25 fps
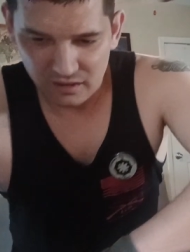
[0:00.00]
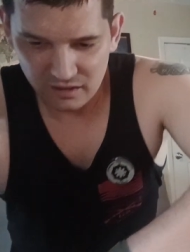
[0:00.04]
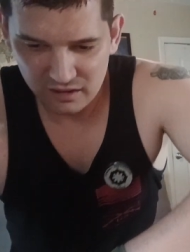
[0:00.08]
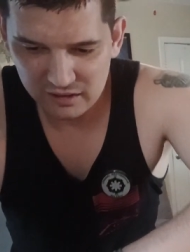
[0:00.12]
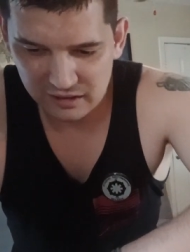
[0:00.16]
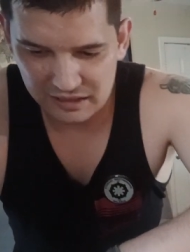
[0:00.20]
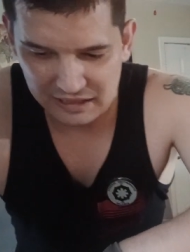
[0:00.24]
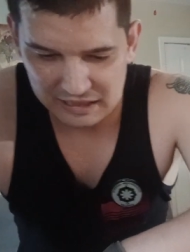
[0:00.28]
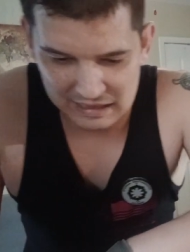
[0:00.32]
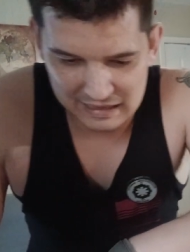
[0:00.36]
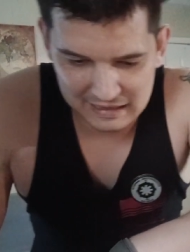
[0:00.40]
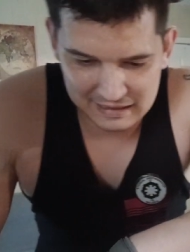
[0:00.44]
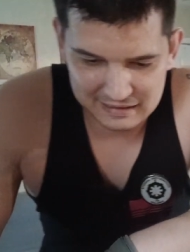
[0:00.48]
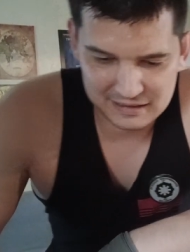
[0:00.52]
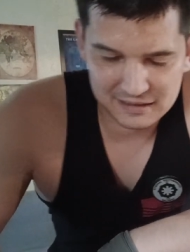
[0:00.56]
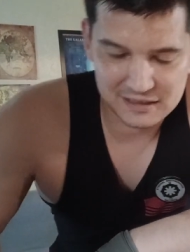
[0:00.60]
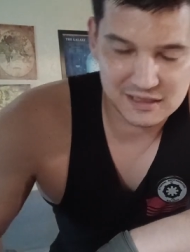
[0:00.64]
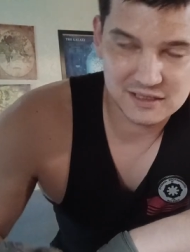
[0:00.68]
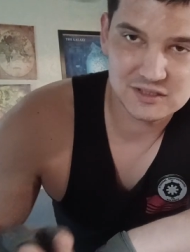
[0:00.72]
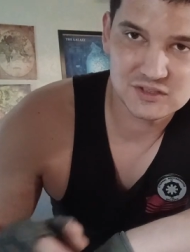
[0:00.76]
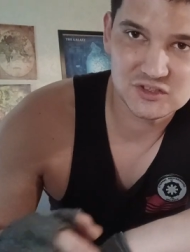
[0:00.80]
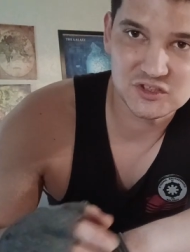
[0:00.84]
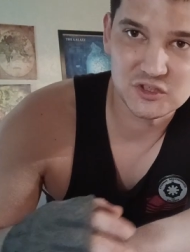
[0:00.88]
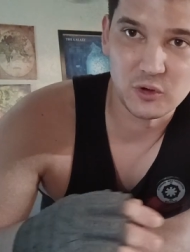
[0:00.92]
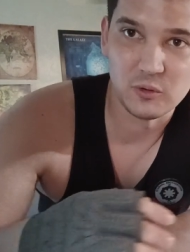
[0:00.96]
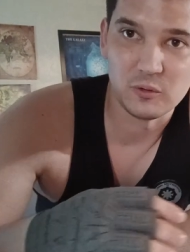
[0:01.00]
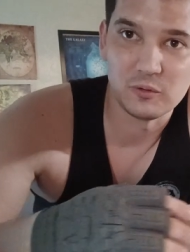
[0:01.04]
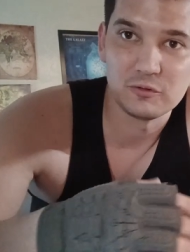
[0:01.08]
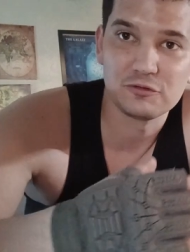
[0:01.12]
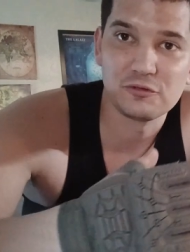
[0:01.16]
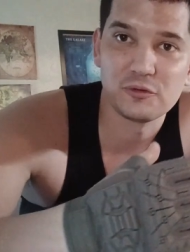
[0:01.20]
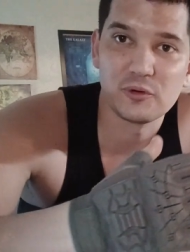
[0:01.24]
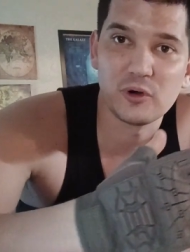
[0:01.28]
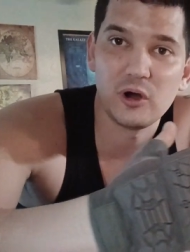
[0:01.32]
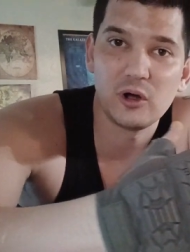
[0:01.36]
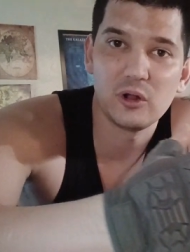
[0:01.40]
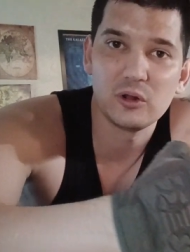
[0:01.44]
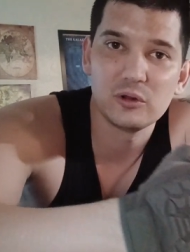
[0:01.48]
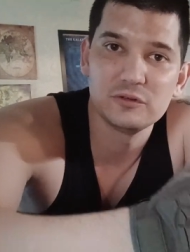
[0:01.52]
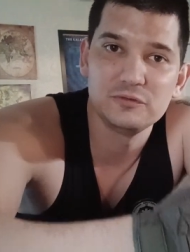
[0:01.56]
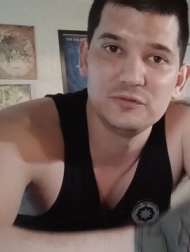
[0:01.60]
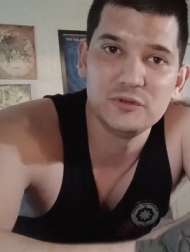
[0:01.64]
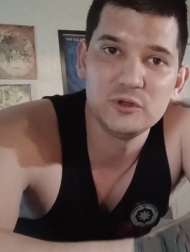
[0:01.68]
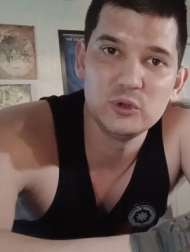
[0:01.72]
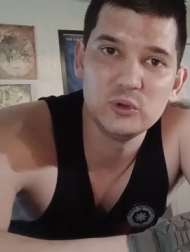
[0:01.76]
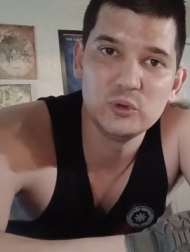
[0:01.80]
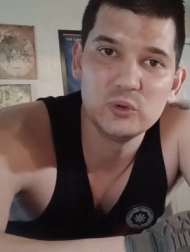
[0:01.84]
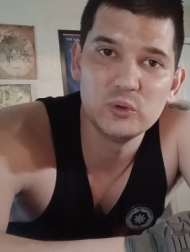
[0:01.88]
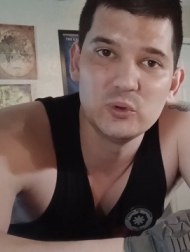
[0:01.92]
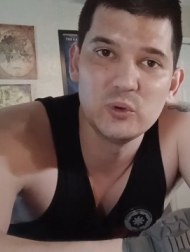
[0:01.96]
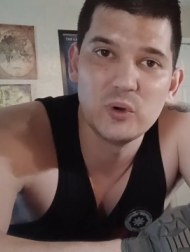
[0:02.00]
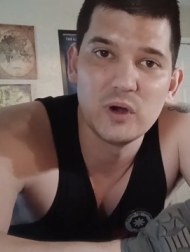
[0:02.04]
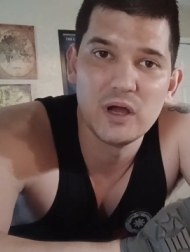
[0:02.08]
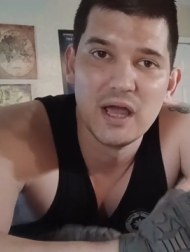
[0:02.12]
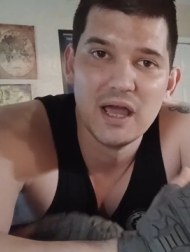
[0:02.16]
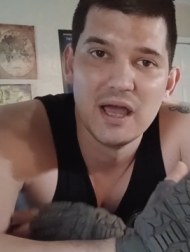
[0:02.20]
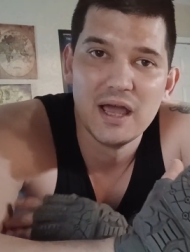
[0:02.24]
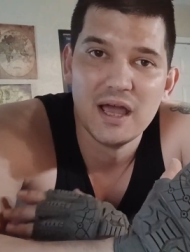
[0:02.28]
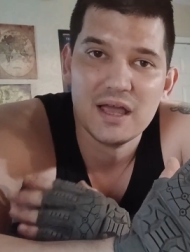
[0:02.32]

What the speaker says: Okay, so for all of you